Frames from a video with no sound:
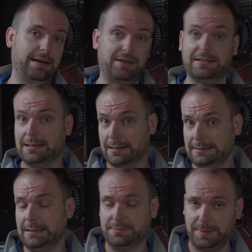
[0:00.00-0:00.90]
kept as
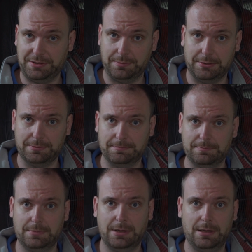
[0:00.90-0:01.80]
clean as possible.
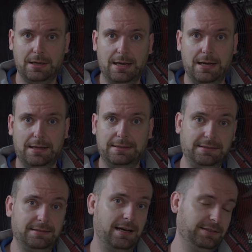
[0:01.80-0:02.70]
This
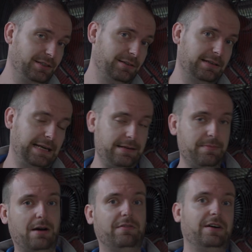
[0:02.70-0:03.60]
is done so that any
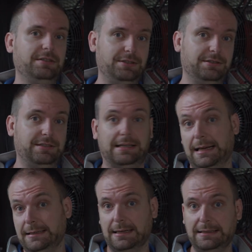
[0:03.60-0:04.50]
malfunctions and any